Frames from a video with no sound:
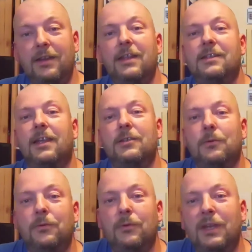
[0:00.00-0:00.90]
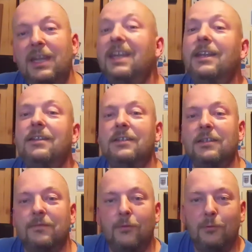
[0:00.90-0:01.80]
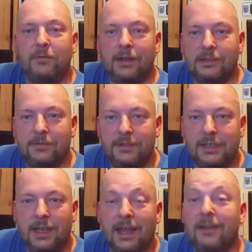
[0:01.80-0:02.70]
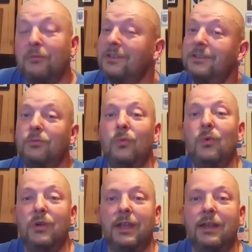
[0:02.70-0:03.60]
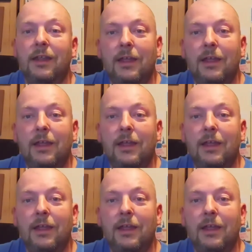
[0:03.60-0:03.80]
in this case, we're doing the easiest form of activity you can, which is walking.